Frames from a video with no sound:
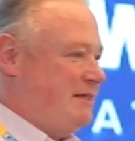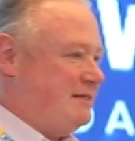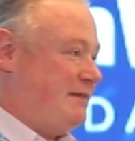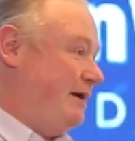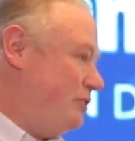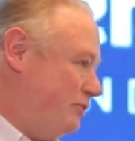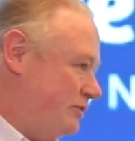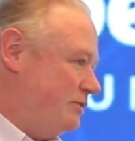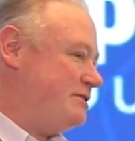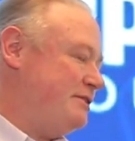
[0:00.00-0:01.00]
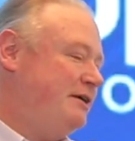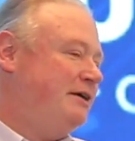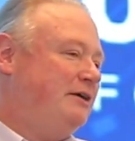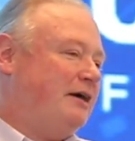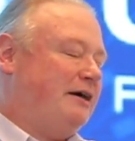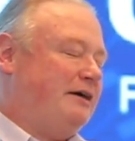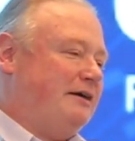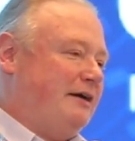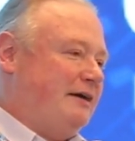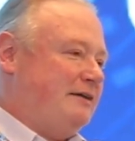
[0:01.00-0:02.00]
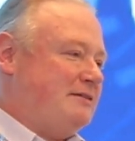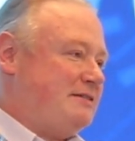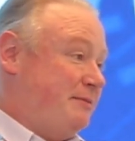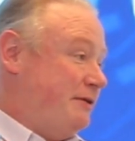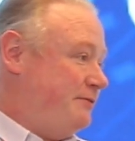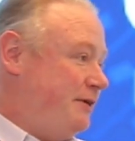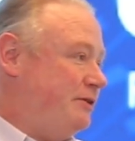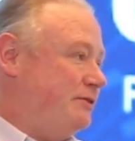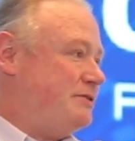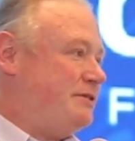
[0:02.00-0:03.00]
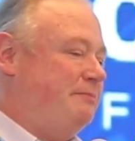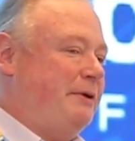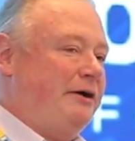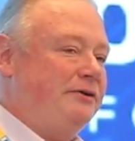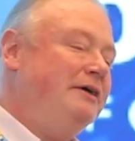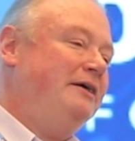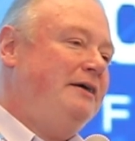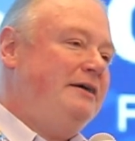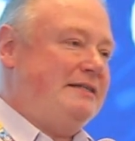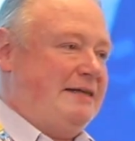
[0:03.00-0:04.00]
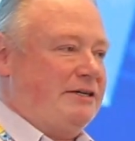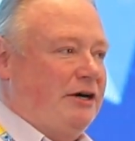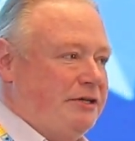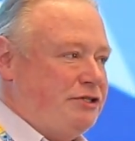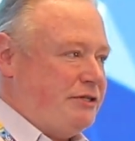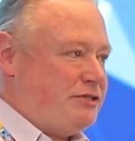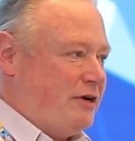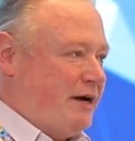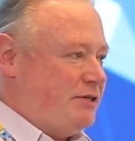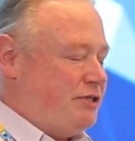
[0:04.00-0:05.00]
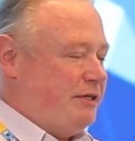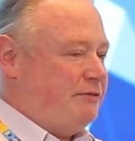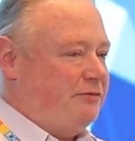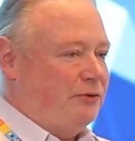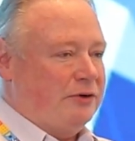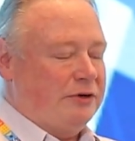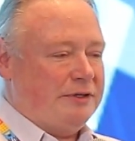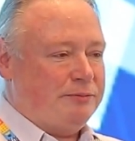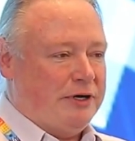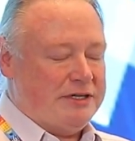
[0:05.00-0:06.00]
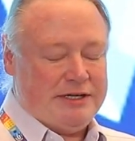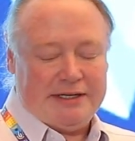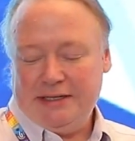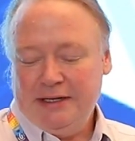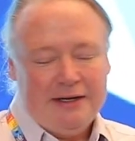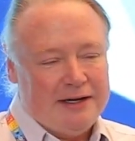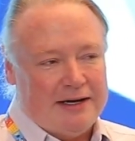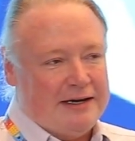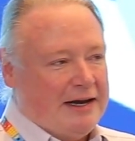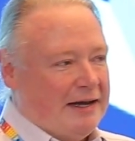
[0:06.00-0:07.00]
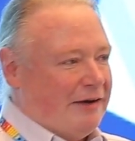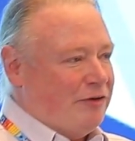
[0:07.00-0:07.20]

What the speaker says: the stakeholders and some of the funders about the technology strategy for the project. And I